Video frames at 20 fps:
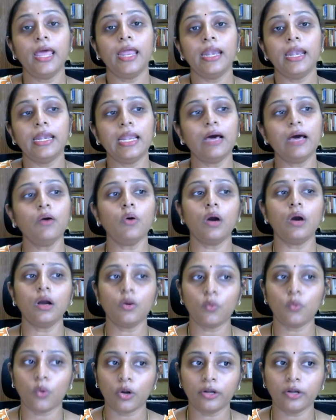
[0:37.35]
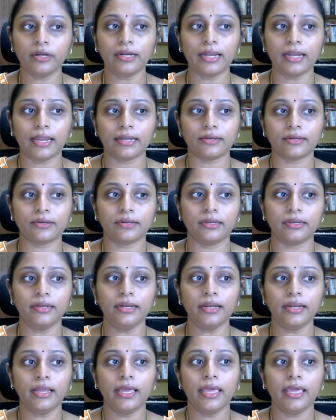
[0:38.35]
Now a quadrilateral
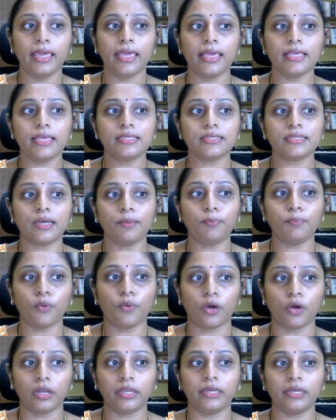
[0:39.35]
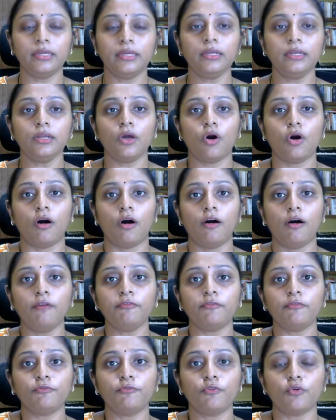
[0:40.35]
is a polygon of
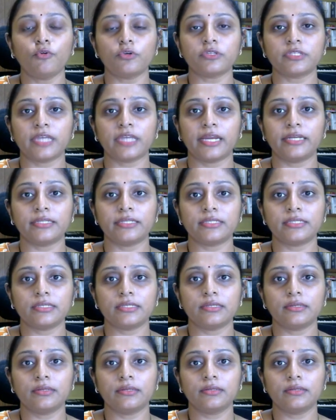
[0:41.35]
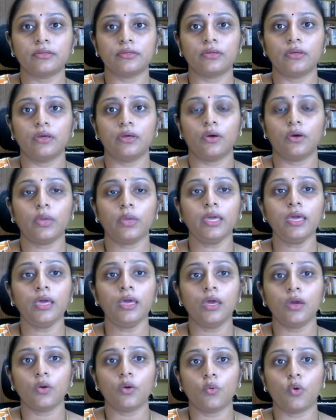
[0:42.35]
4 sides. Okay,
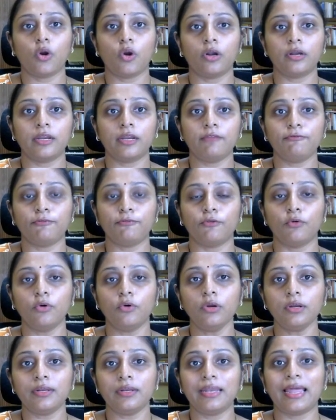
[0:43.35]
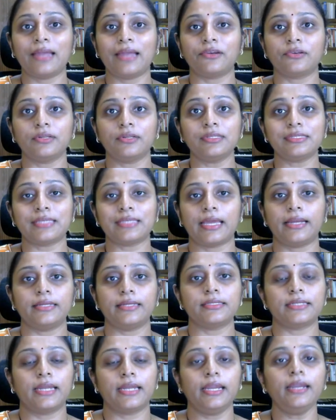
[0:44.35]
four lateral sides,
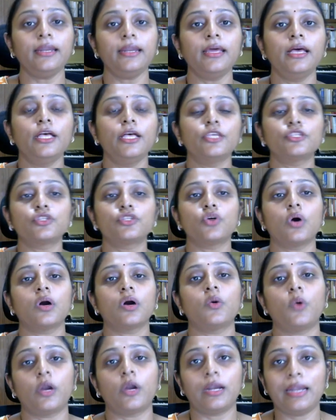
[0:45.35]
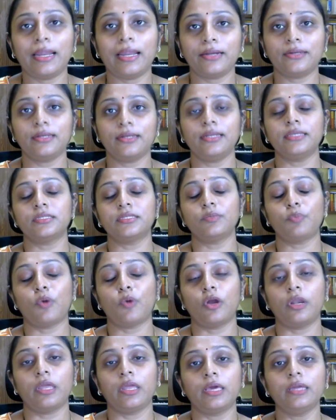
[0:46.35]
right? So a quadrilateral is a
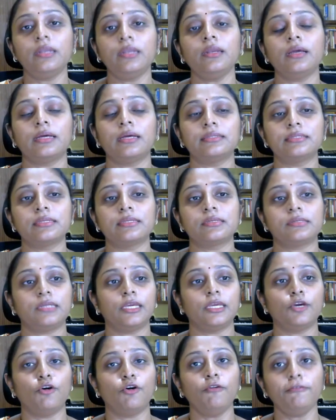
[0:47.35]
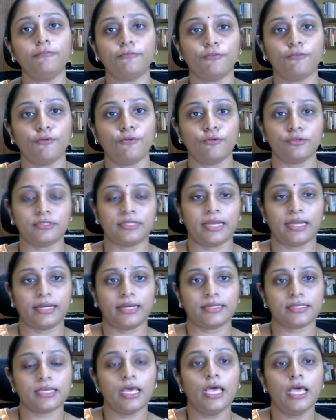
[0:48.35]
polygon consisting of 4
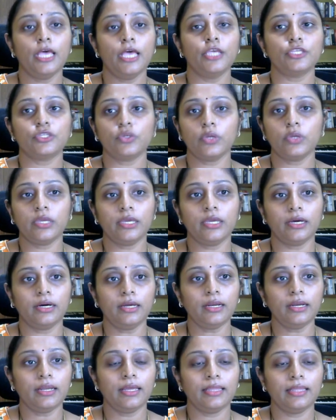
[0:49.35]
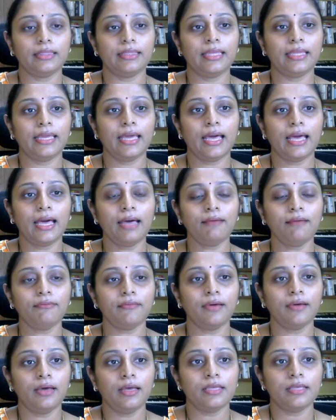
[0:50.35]
sides. So here they have
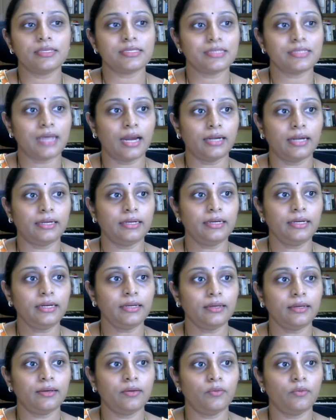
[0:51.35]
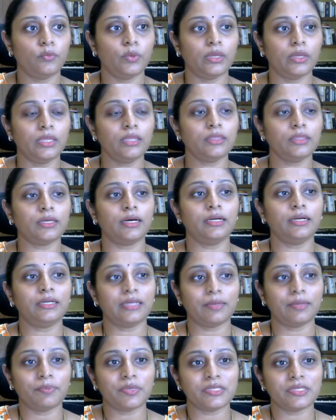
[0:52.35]
started with a
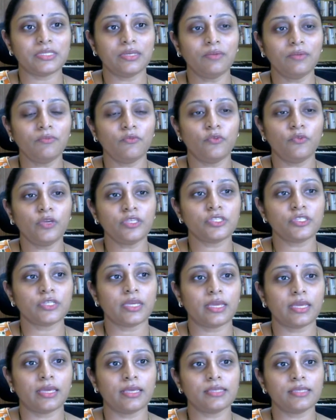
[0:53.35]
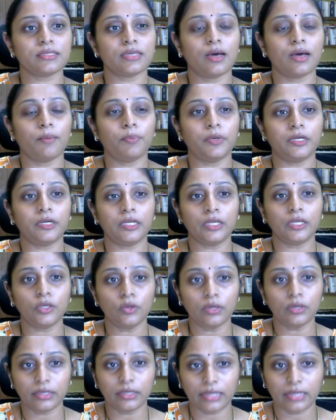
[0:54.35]
trapezium, which is a
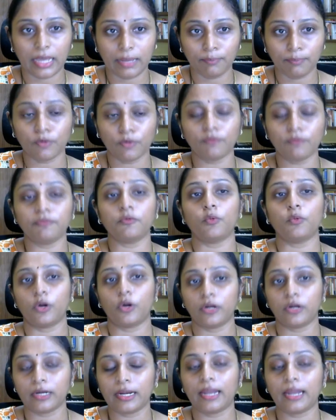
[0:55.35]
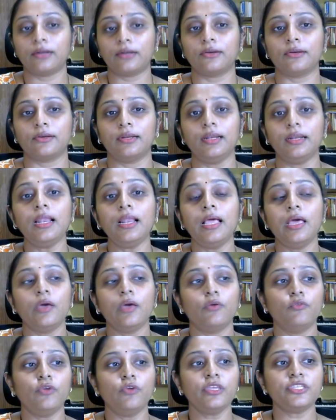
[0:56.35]
particular type of quadrilateral
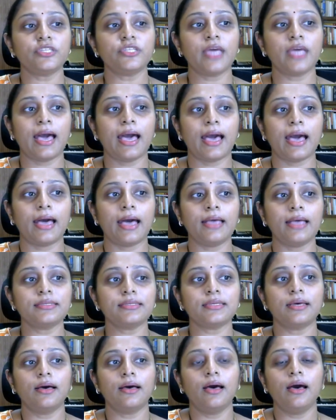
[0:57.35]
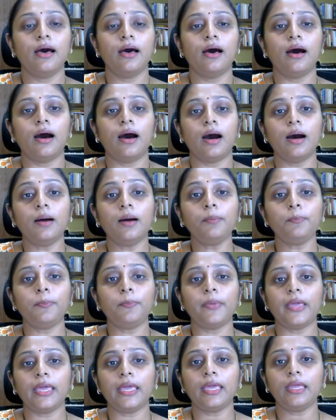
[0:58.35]
which has a
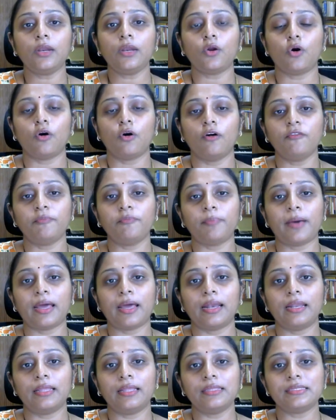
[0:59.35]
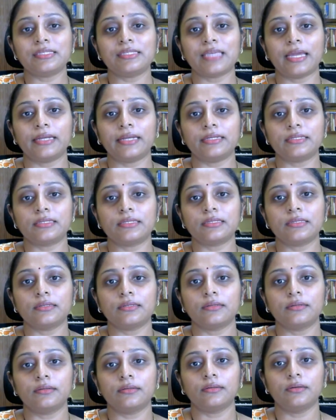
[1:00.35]
pair of parallel sides,
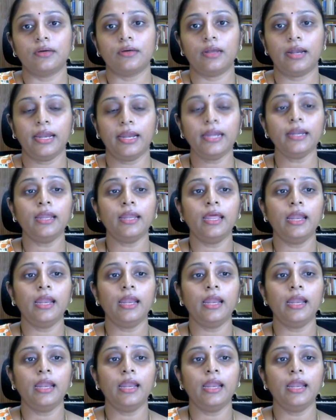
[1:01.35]
right?